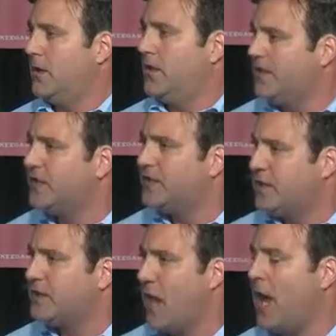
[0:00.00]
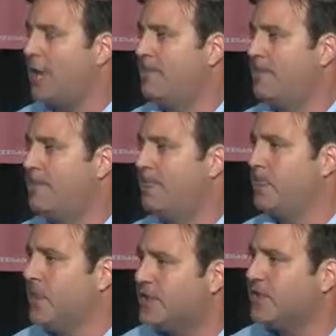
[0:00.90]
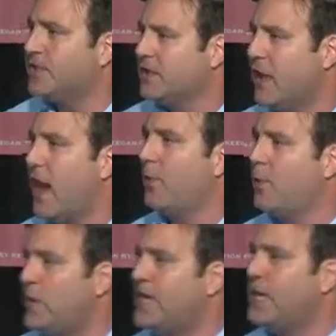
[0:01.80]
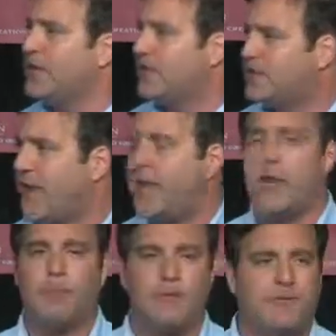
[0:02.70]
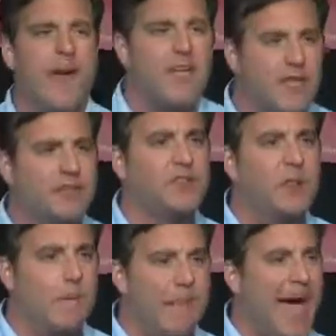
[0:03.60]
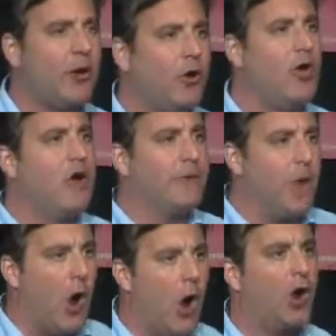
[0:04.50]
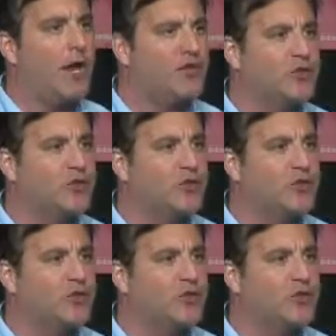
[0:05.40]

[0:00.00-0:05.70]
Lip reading: This is the time. This is the time when we need to stand up and fight. This is a battle for the heart and